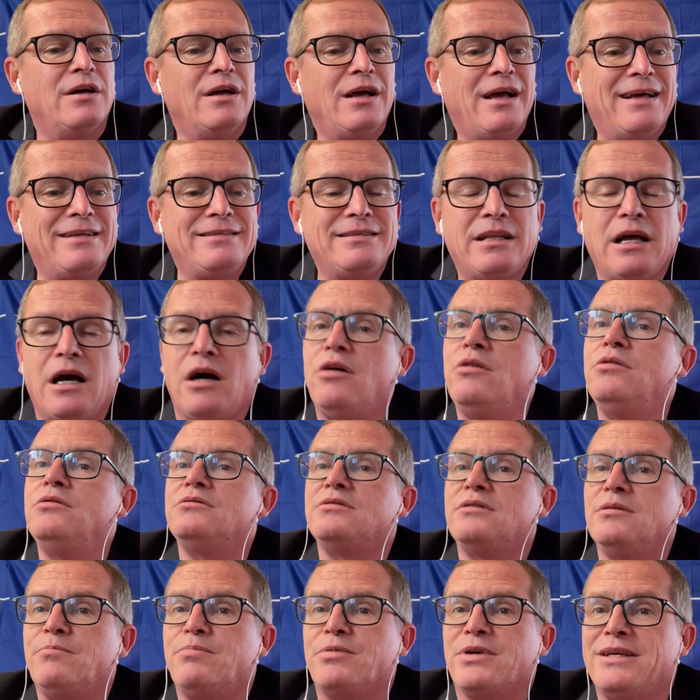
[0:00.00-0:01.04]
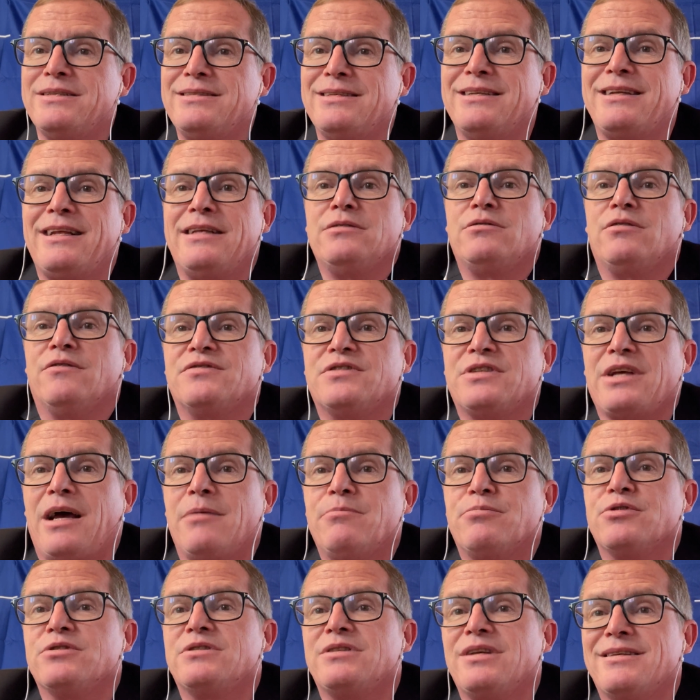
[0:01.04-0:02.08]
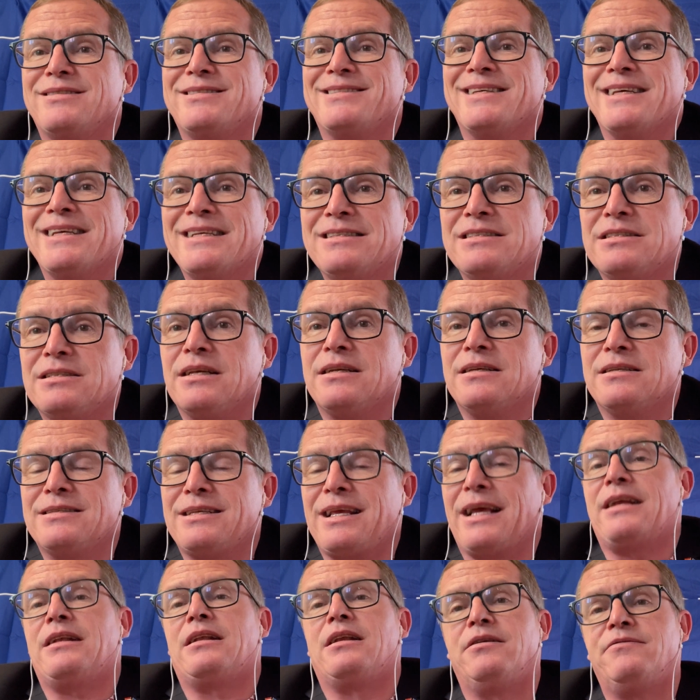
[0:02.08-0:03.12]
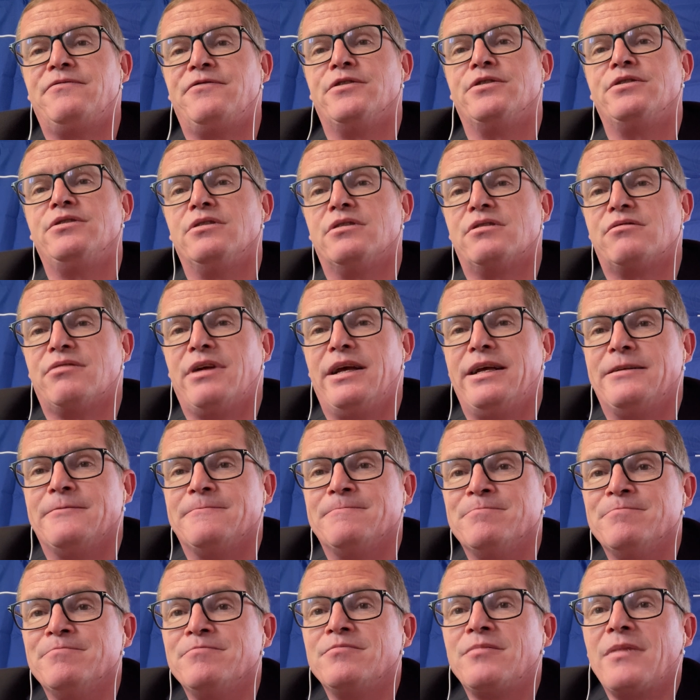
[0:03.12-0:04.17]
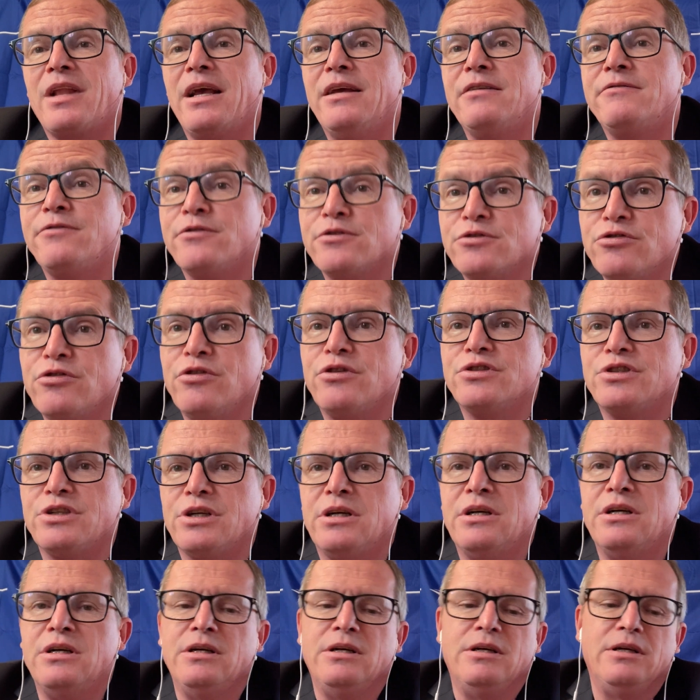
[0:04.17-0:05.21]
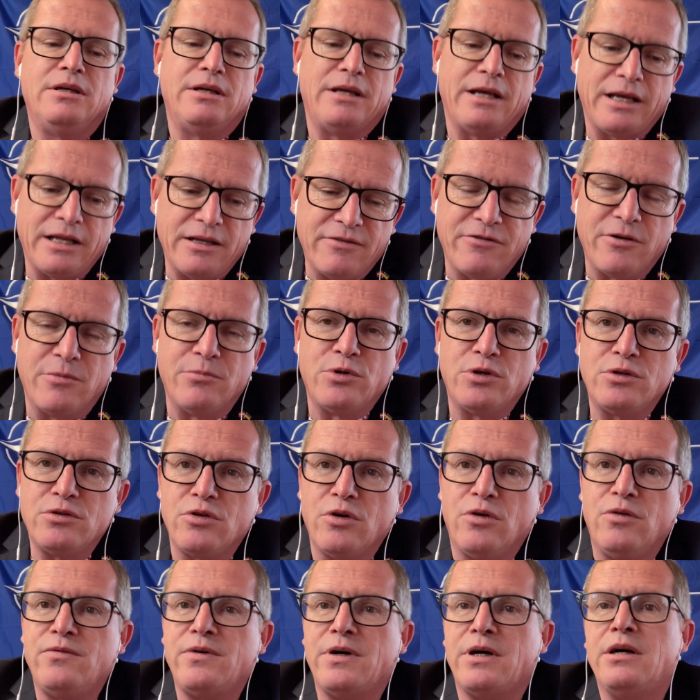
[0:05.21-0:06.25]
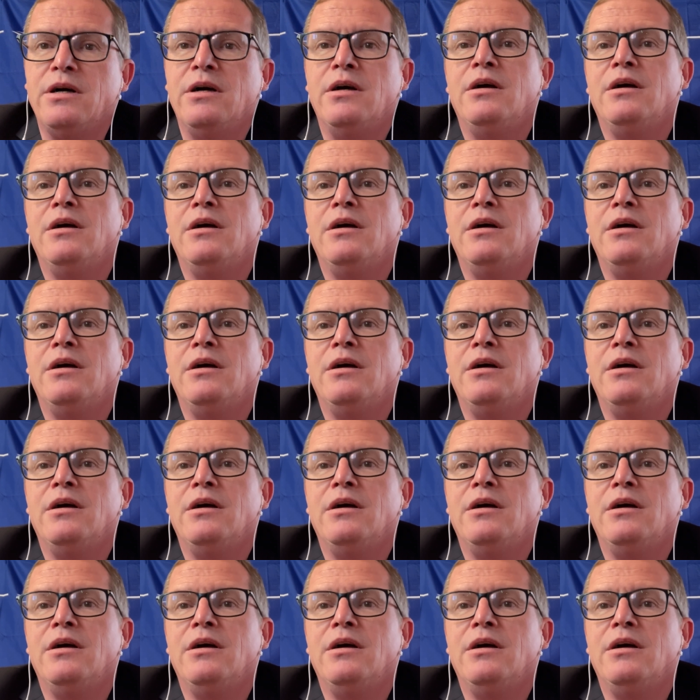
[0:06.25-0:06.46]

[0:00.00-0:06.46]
And now the president of Cyprus exists exactly for Ukraine and for Georgia and for Moldova.